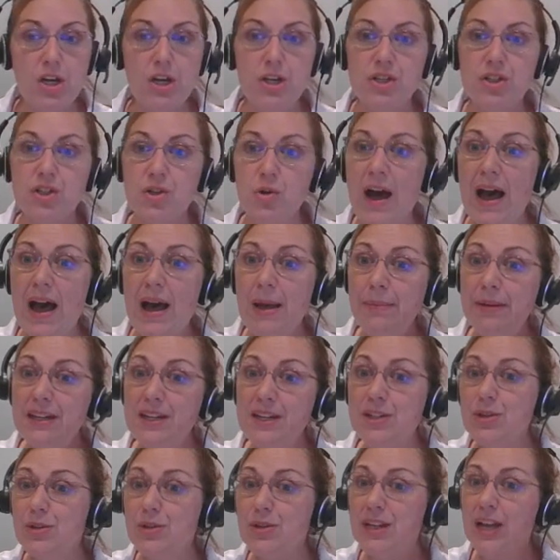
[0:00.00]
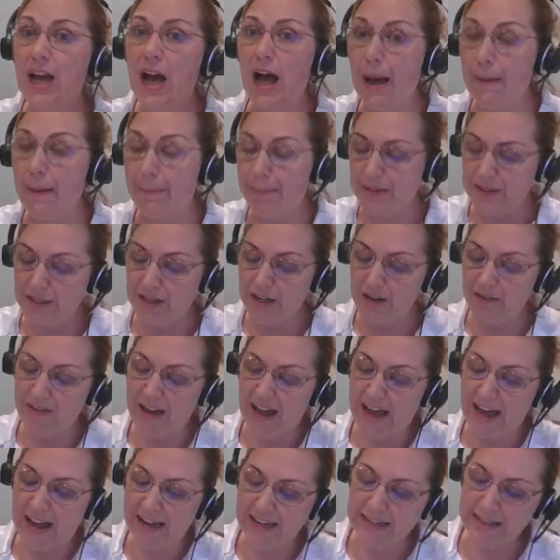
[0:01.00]
So I'm going to do the opposite of
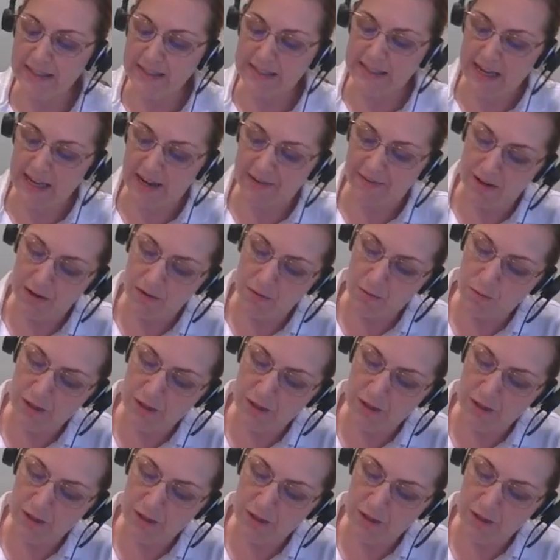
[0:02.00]
adding seven,